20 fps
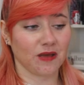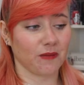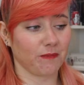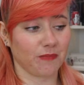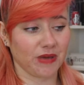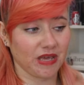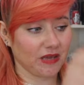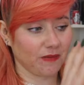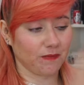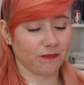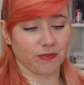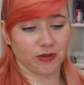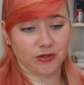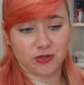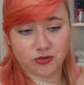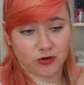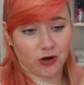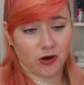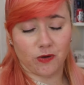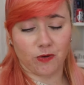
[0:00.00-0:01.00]
be
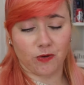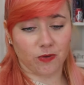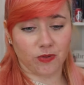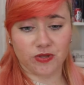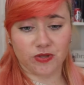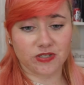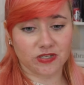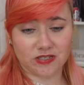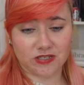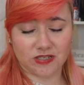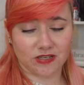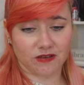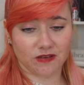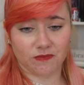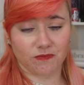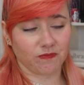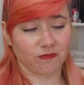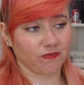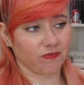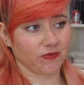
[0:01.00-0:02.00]
betrothed to
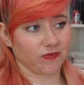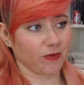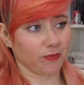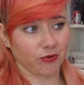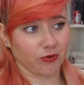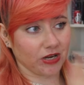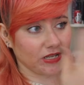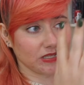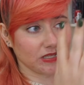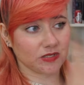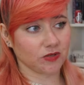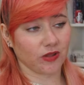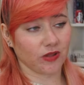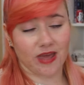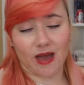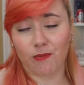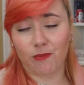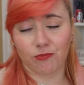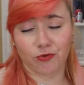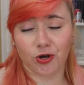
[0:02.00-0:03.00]
the prince or the
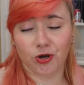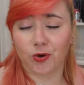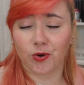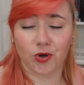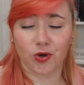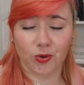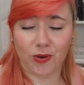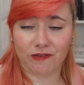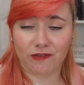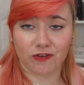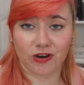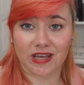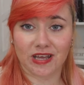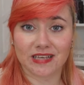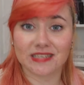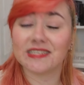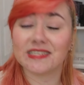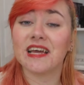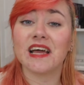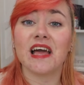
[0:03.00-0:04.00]
emperor or whoever it
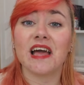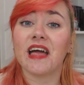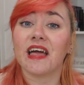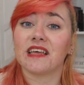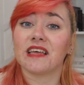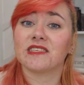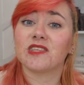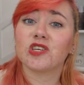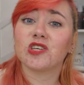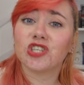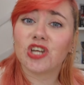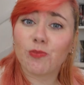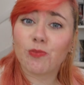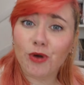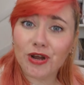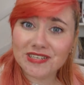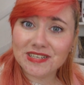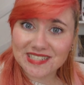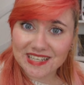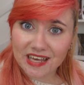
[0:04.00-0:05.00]
is, is that she
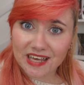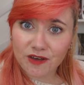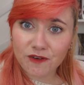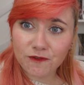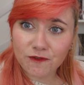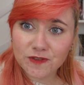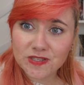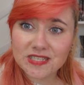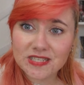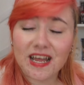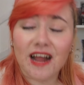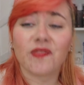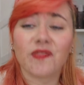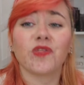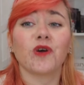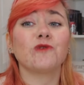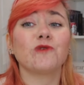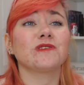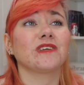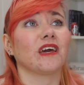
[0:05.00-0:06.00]
brings gifts, and
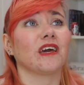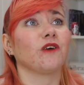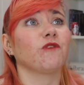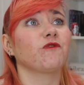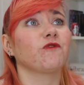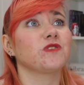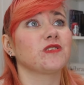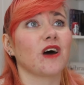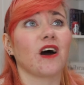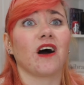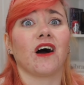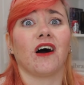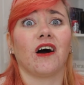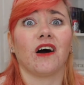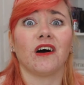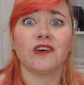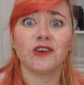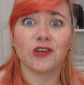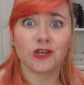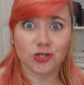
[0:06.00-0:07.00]
those gifts
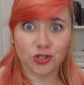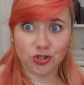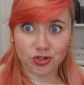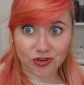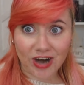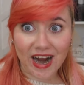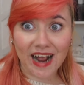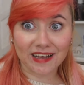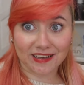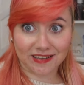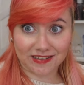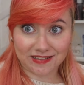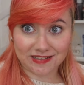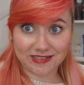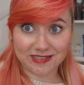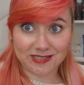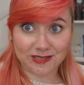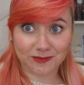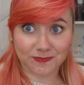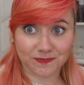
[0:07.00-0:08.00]
are
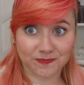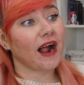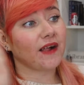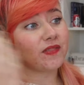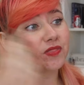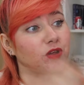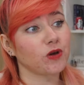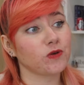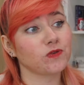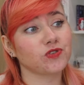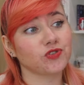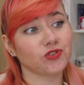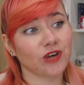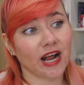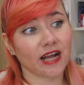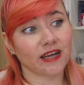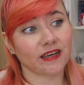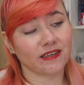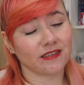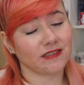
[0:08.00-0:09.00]
dragons. And those
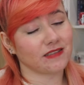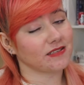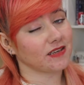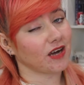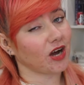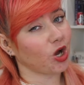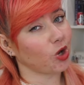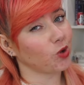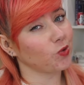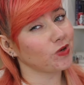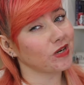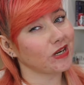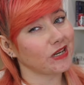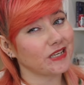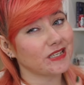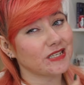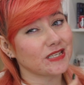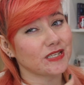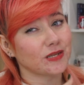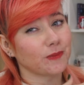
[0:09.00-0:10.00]
dragons are only
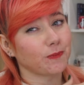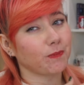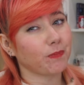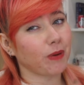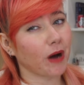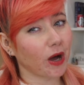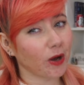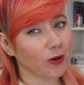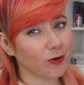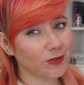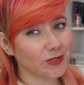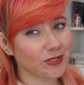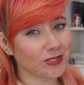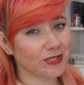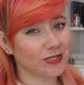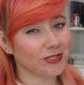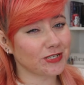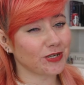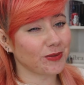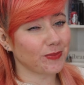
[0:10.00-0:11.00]

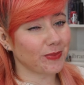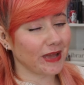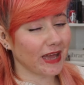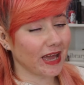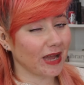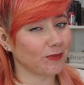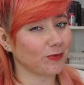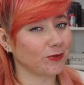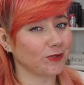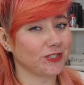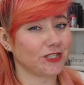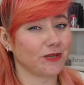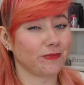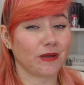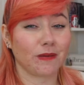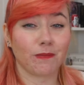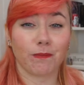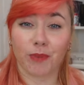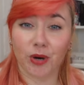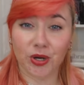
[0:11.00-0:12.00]
supposed to be able to be
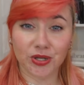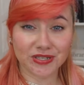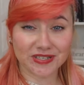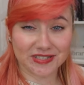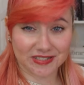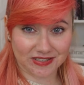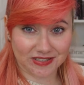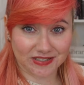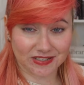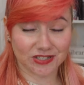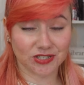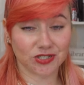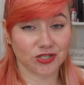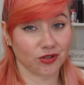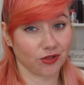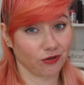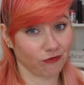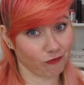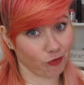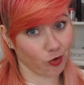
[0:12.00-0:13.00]
bonded to
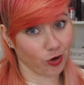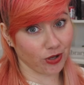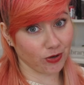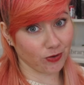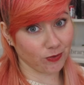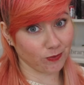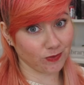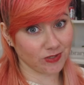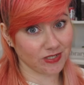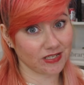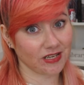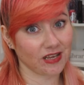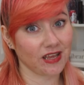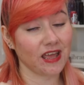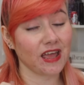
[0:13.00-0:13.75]
the royals.